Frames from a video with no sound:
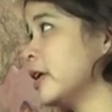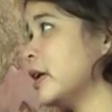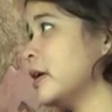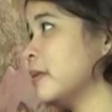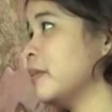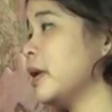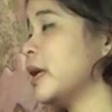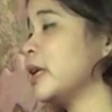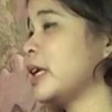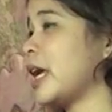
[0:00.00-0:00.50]

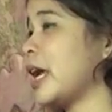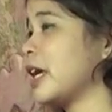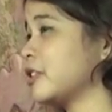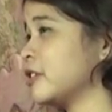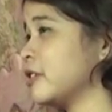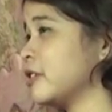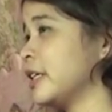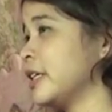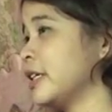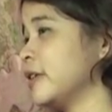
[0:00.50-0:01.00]
But
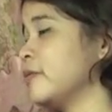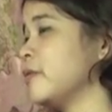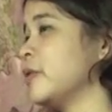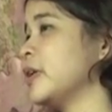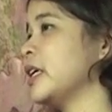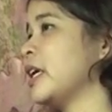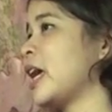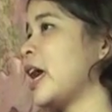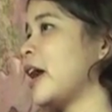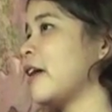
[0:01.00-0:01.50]
actually
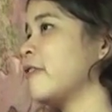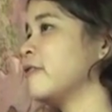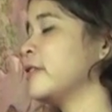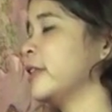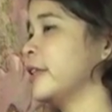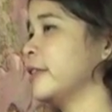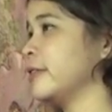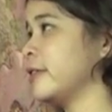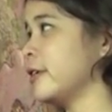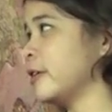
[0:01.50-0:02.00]
we have
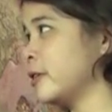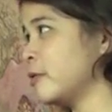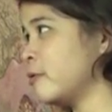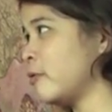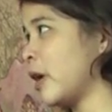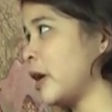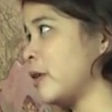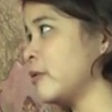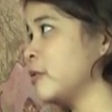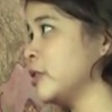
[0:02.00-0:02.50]
the third
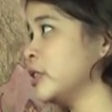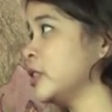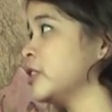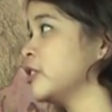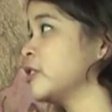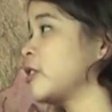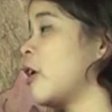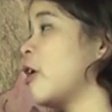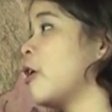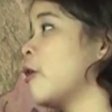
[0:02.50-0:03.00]
one, which
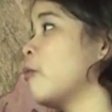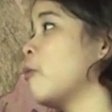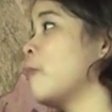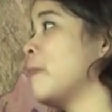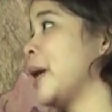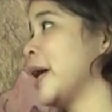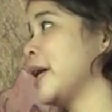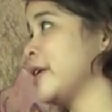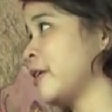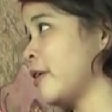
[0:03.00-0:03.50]
is called
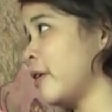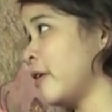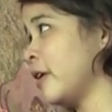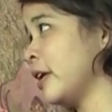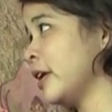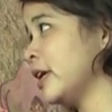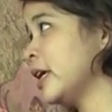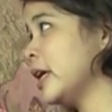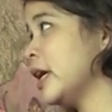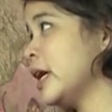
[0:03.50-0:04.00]
mai
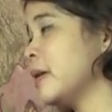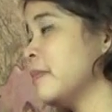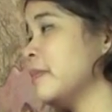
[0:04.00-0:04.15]
noi.